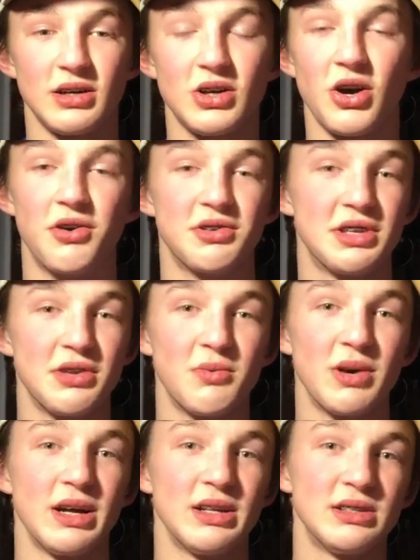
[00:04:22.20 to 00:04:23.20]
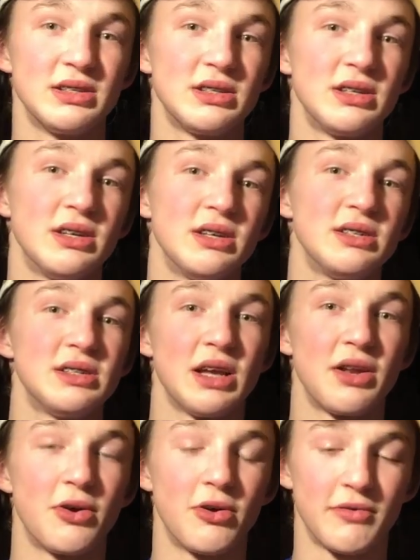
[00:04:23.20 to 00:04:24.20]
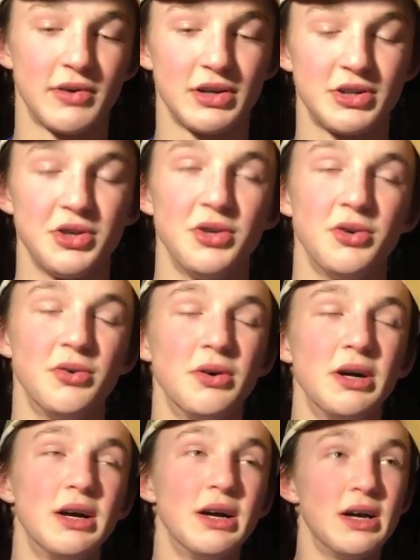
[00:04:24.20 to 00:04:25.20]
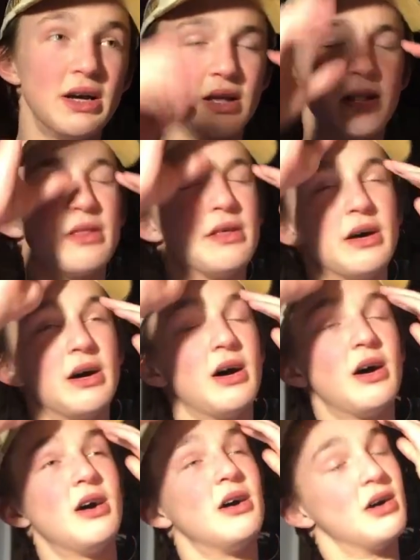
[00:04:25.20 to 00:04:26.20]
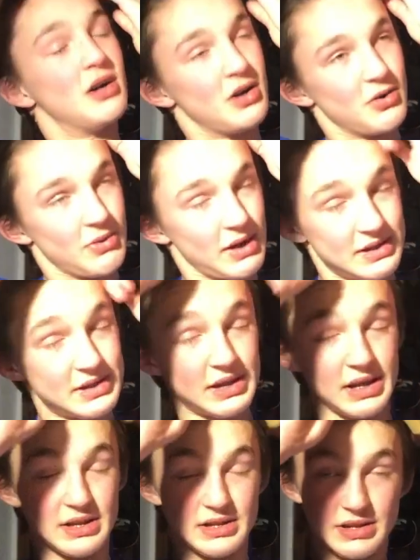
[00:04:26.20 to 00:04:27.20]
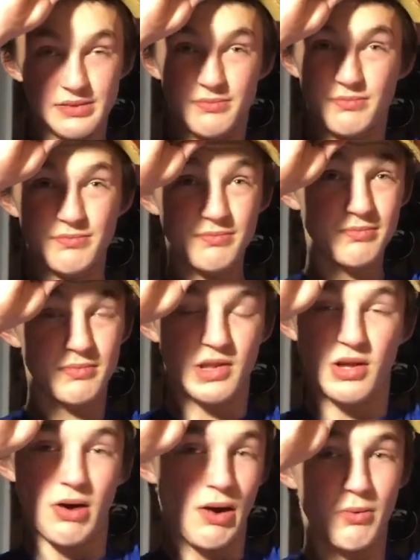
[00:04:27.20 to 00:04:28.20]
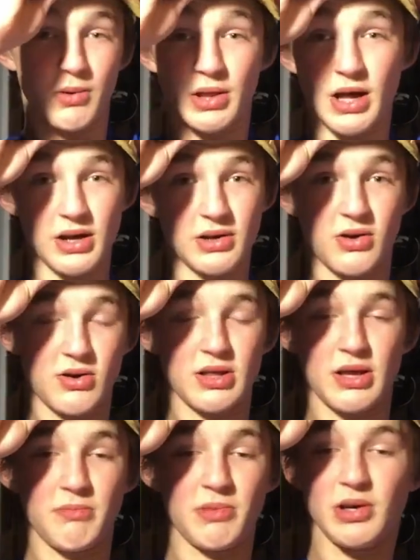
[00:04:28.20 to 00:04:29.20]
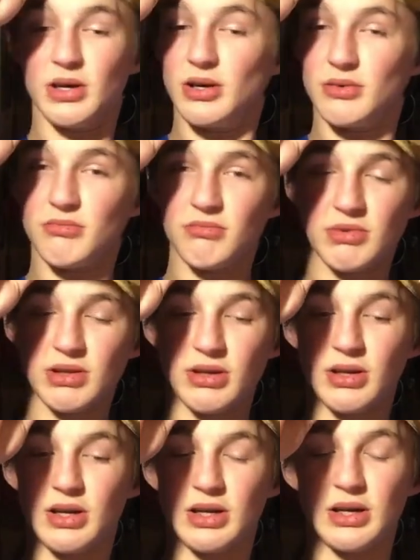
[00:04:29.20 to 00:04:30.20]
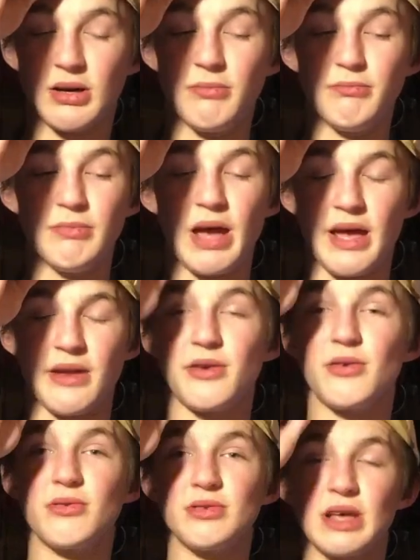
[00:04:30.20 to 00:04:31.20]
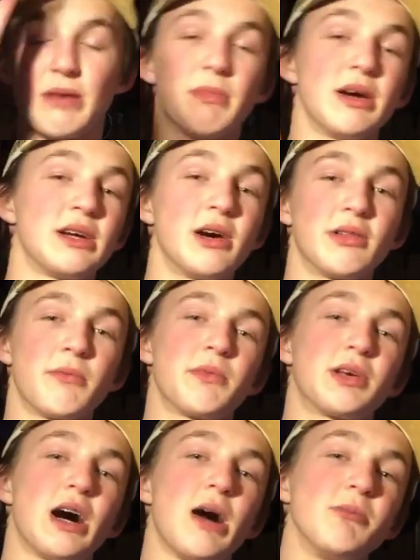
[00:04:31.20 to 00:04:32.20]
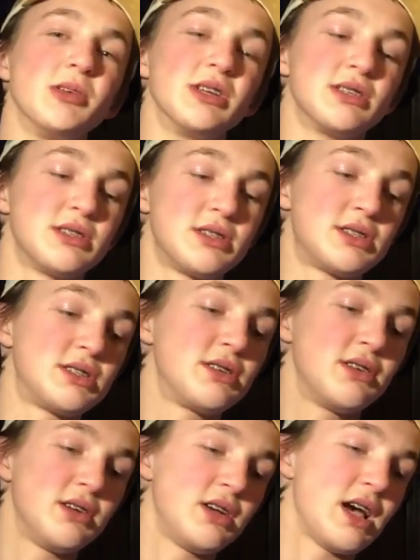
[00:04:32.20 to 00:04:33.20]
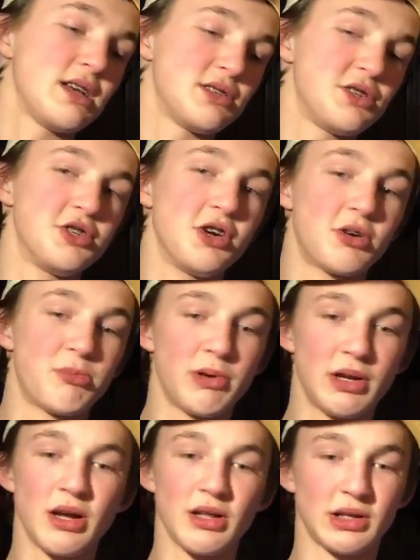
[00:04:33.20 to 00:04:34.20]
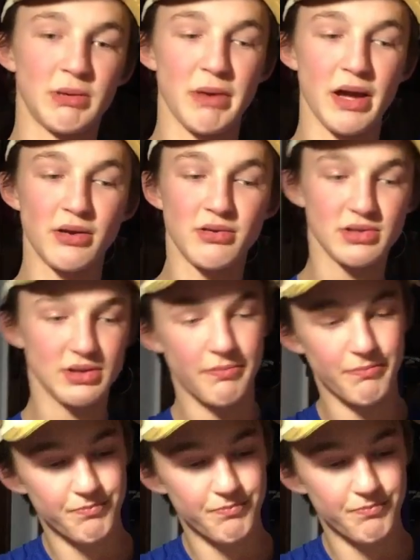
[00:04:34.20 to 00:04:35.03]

Carson Wentz sent over to the Redskins. No, I will not call them the Commanders. I might call them the Communists as a joke, but not the Commanders.